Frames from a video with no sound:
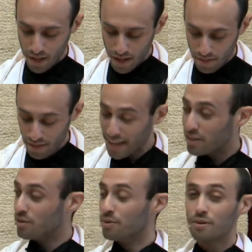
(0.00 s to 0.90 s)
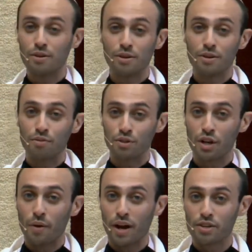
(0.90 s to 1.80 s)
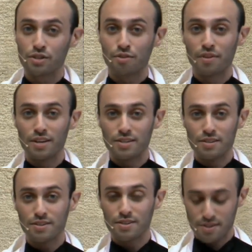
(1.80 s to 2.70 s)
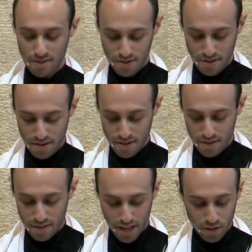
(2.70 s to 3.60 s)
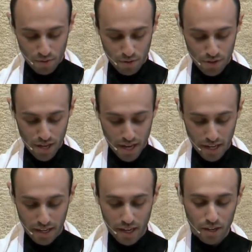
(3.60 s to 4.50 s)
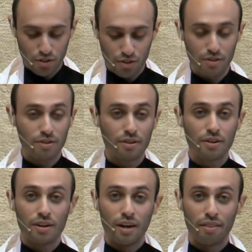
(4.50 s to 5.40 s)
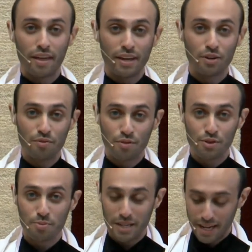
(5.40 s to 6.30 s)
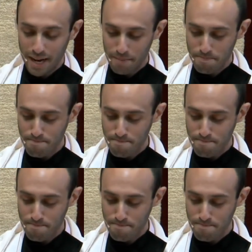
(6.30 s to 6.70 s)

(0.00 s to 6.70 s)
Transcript: Thank you for showing us your faces. Thank you for staying engaged. And thank you for speaking up.